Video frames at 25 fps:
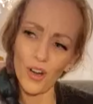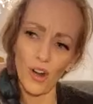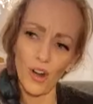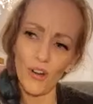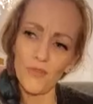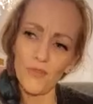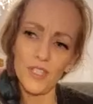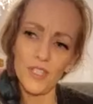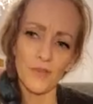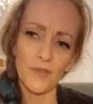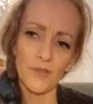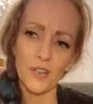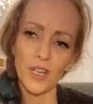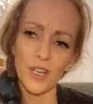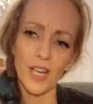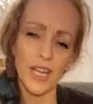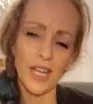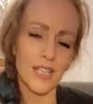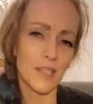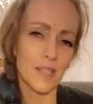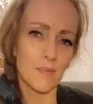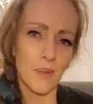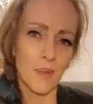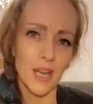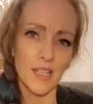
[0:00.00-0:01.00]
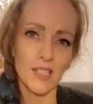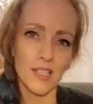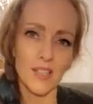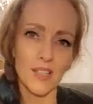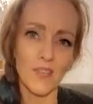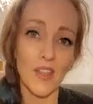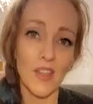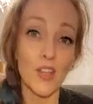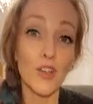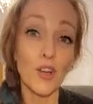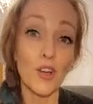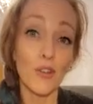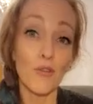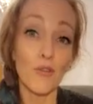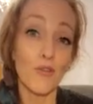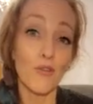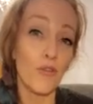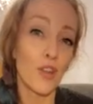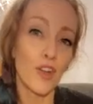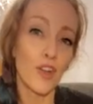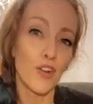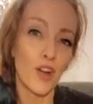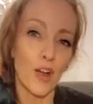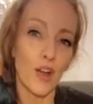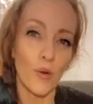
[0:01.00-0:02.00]
off different kinds of medicine. They couldn't
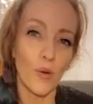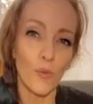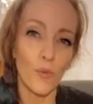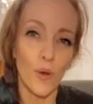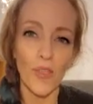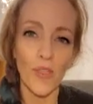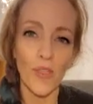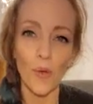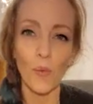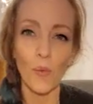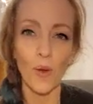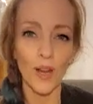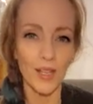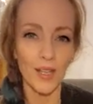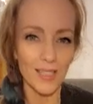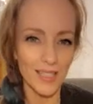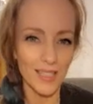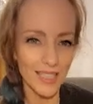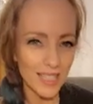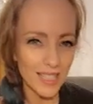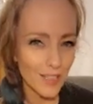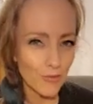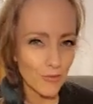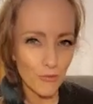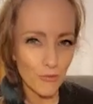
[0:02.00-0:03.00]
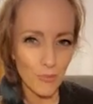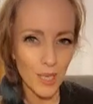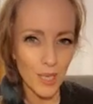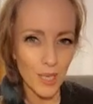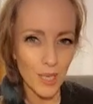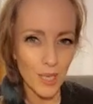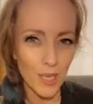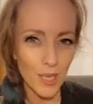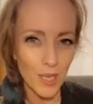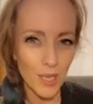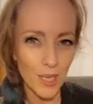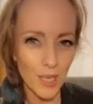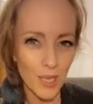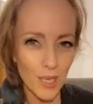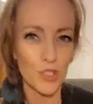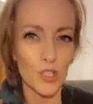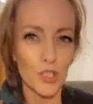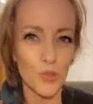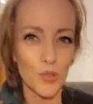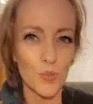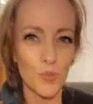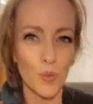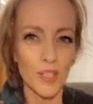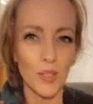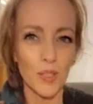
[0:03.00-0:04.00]
figure out what they wanted to give me because it
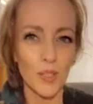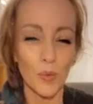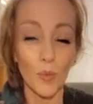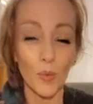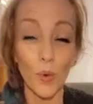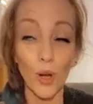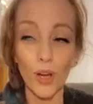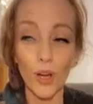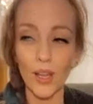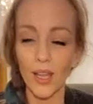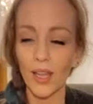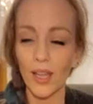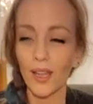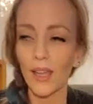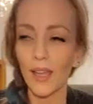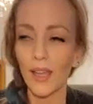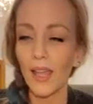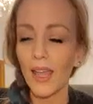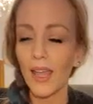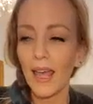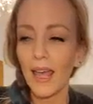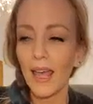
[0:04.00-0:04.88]
just wasn't working.